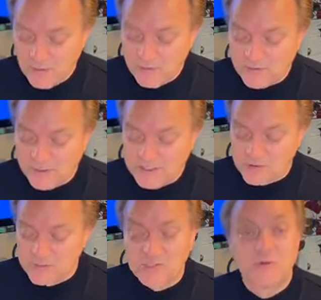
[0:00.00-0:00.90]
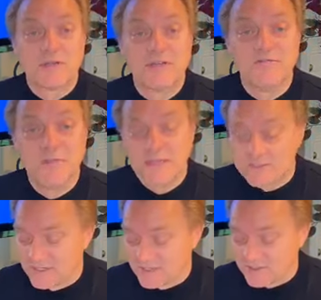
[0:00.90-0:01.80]
with the least restrictive
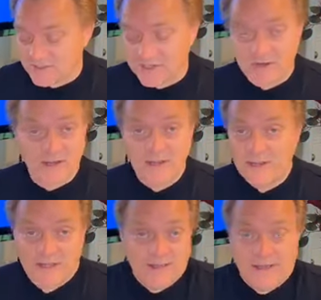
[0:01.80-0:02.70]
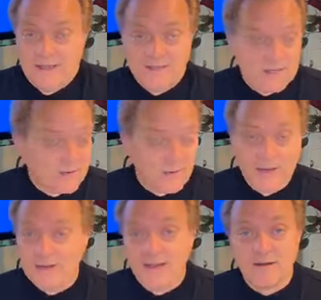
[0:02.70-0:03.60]
means necessary. It's a
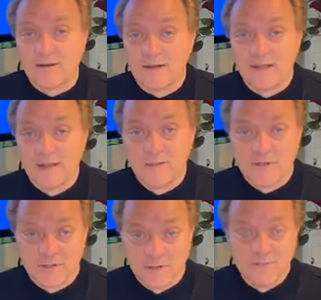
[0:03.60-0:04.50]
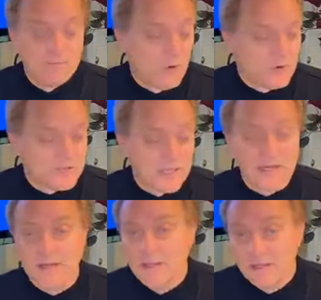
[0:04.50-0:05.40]
great letter, and I'm going to post
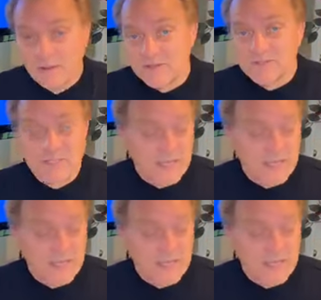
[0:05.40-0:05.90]
that. You can see